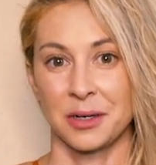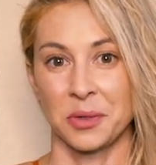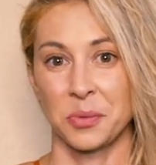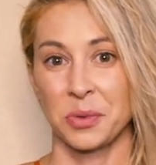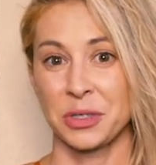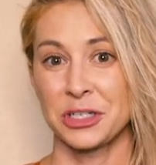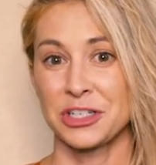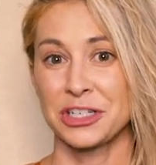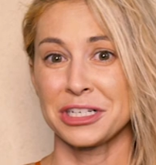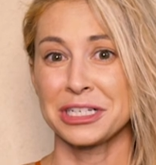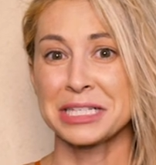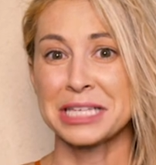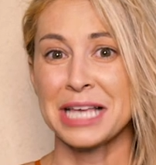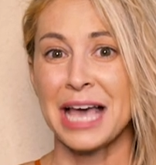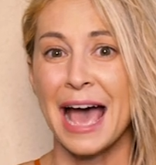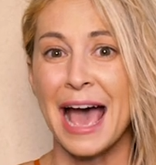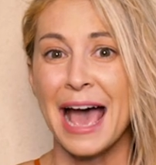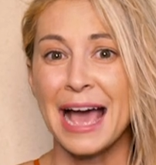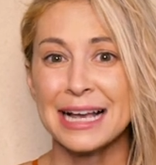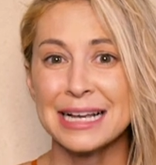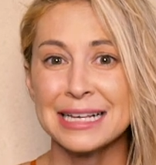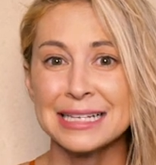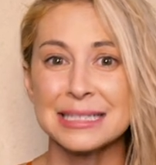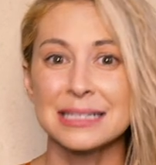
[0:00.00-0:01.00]
which is
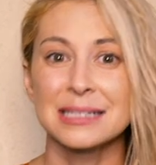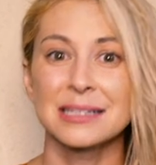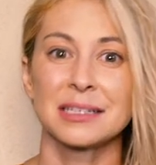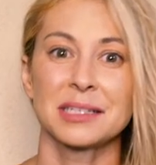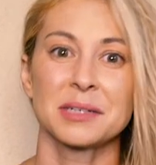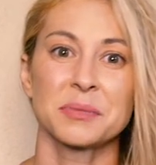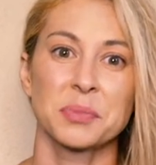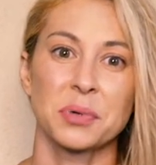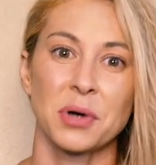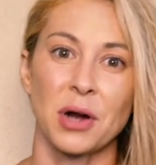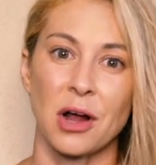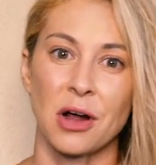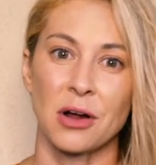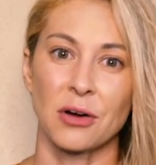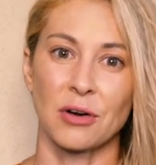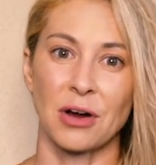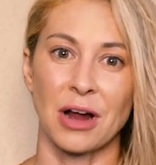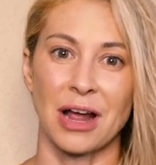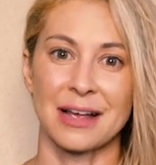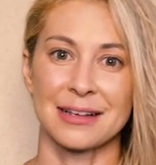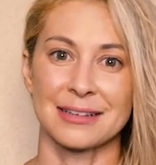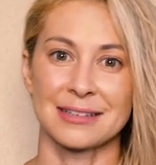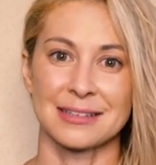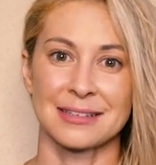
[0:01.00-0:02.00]
excellent
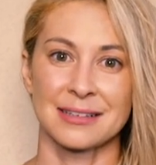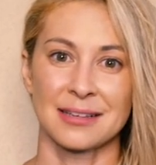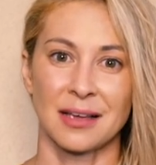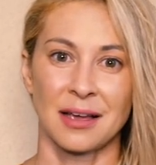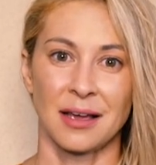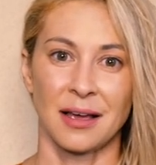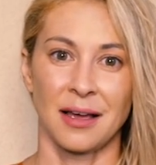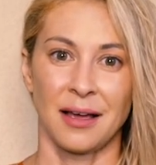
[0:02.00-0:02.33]
progress